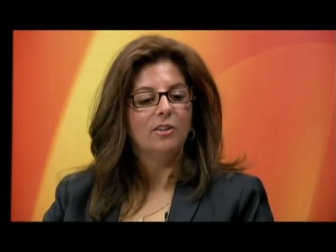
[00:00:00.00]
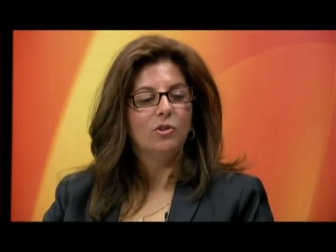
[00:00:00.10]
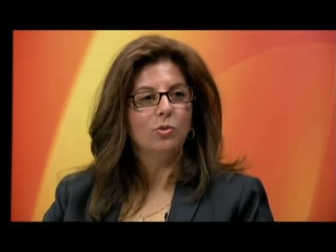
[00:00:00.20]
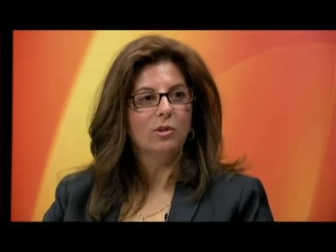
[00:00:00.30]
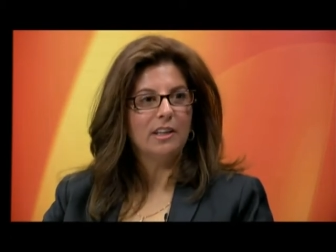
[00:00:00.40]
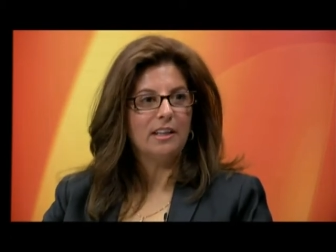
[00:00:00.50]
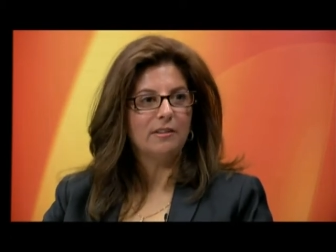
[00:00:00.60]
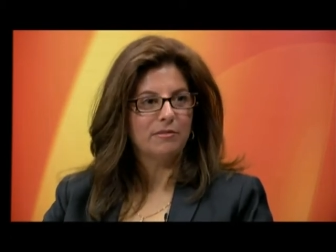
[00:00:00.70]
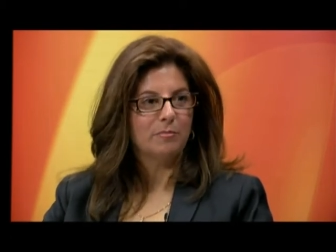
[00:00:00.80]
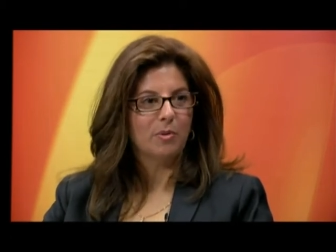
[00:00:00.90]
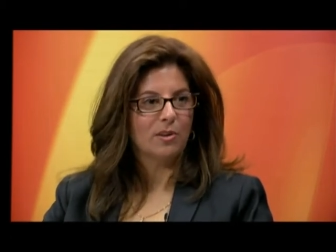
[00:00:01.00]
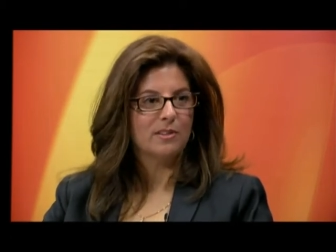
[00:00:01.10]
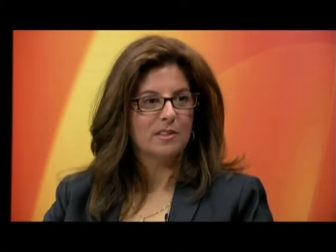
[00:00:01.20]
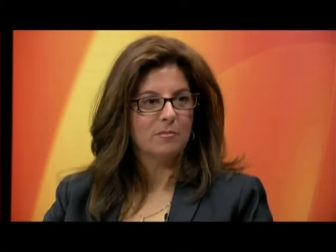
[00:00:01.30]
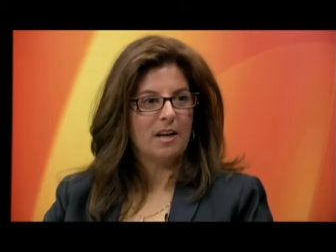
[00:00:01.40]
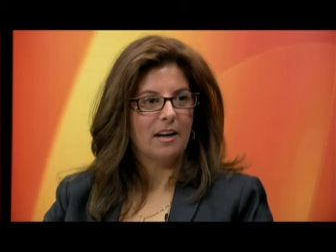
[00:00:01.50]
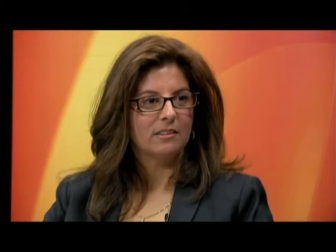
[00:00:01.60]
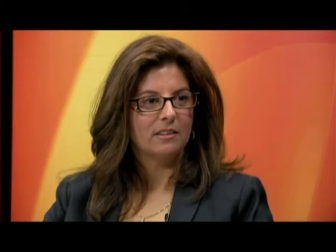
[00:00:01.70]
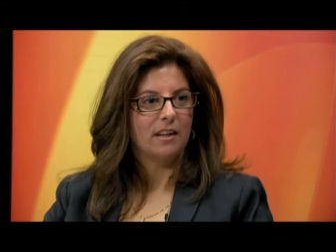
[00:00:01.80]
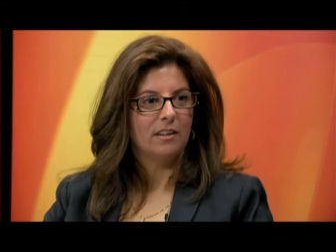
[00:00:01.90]
You leave Bernardston,
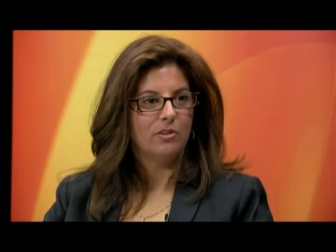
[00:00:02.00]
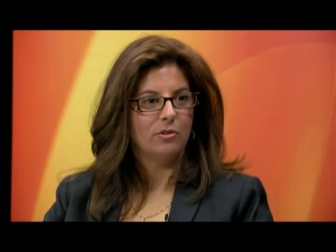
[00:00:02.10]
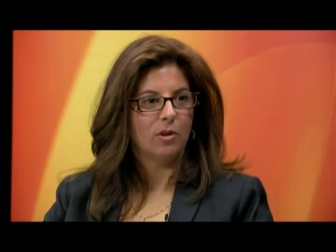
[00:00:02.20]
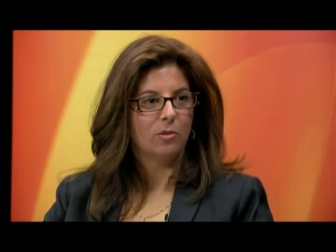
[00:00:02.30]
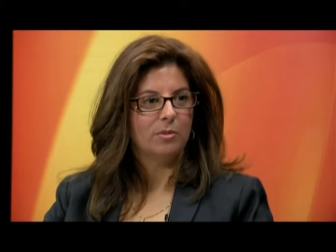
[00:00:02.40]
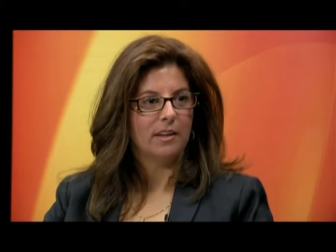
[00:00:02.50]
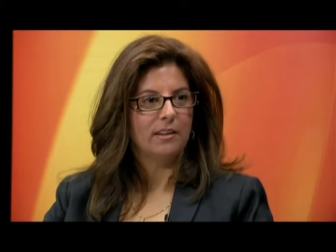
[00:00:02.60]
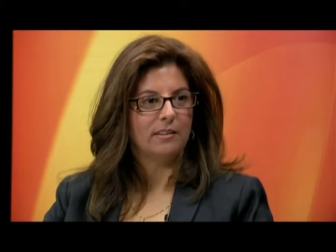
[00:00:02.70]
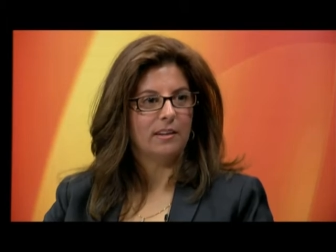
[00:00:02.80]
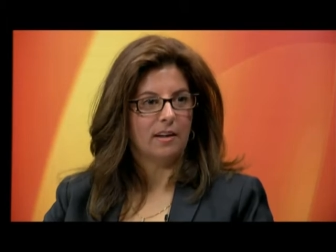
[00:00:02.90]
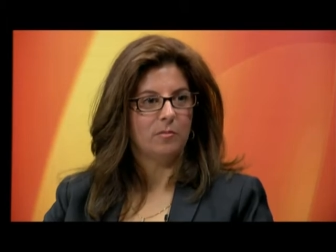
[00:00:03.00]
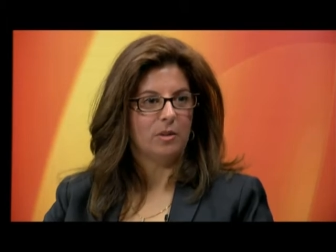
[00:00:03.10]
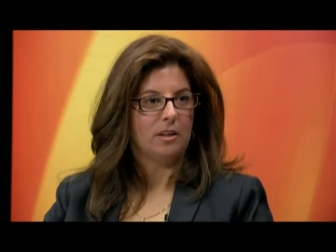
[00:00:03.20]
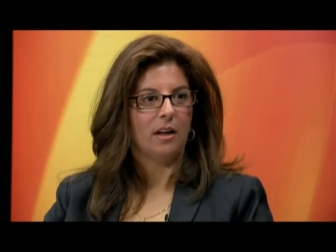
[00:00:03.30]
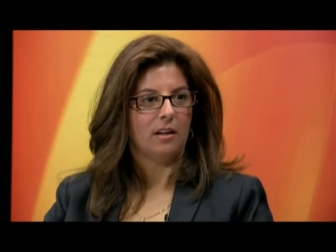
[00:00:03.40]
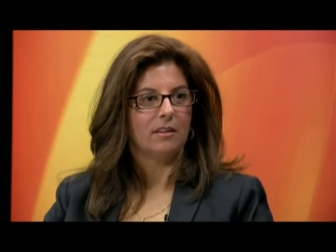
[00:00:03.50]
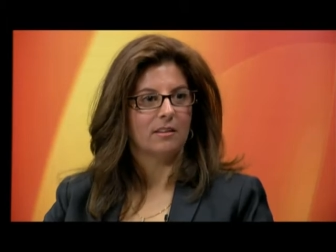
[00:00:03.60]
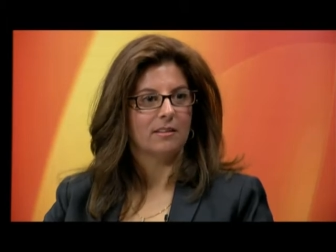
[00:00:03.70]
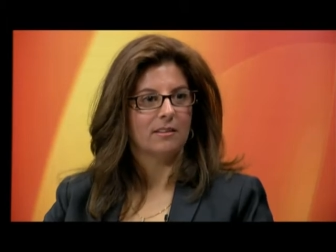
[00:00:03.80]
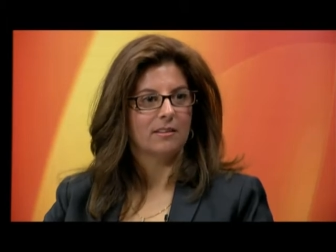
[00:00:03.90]
Mass, and you go play in the NBA.